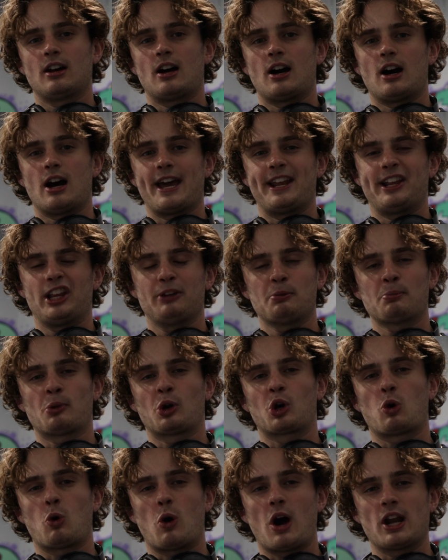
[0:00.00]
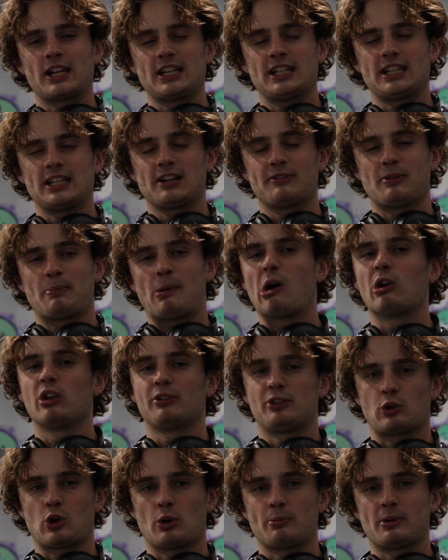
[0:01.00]
and a little bit more quantity of the
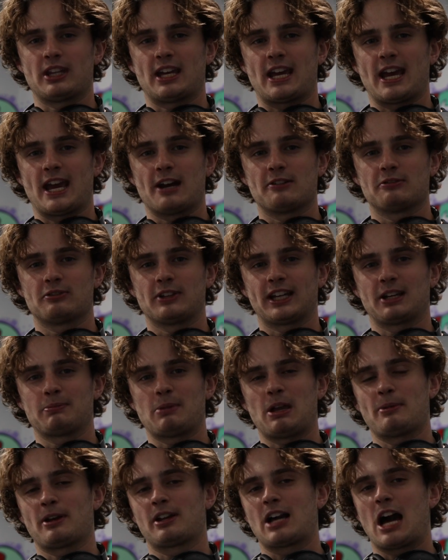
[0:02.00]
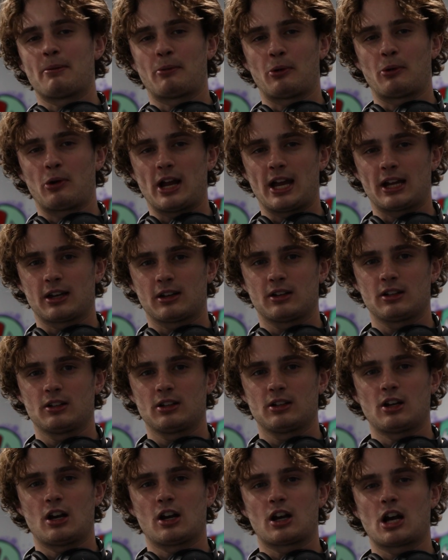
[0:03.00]
powerlifting equipment they have, like maybe a combo rack,
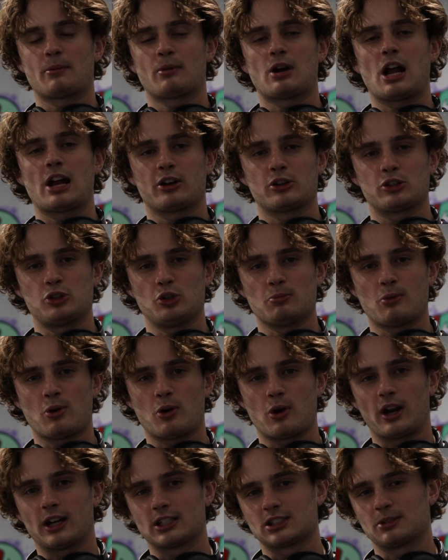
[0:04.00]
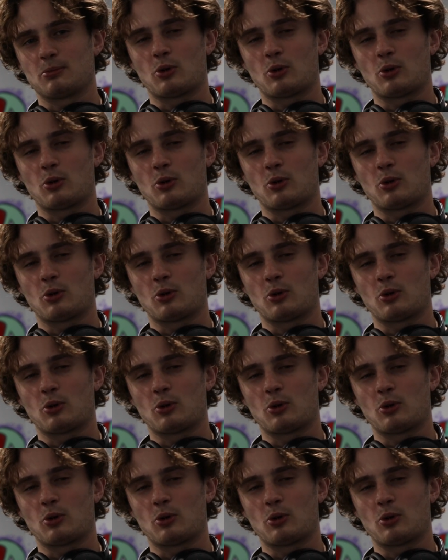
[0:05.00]
a combo rack or two more, some